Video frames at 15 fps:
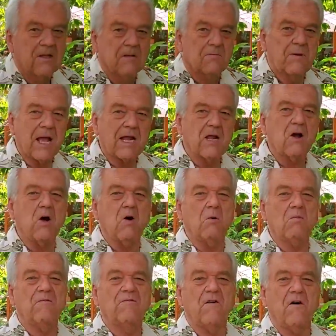Back
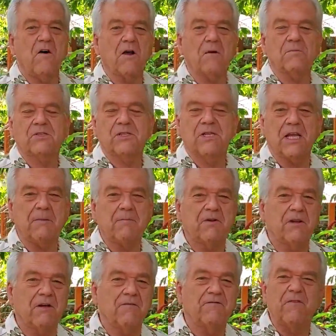home, farms seem
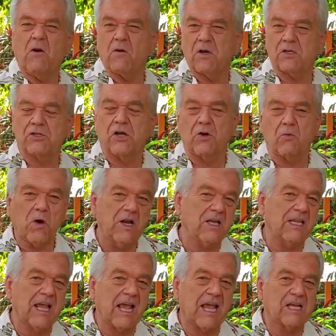to focus on one
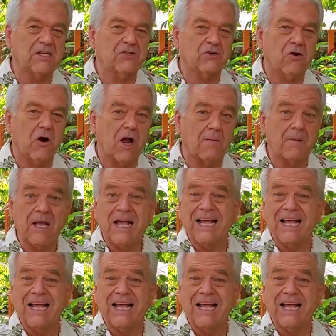cash crop.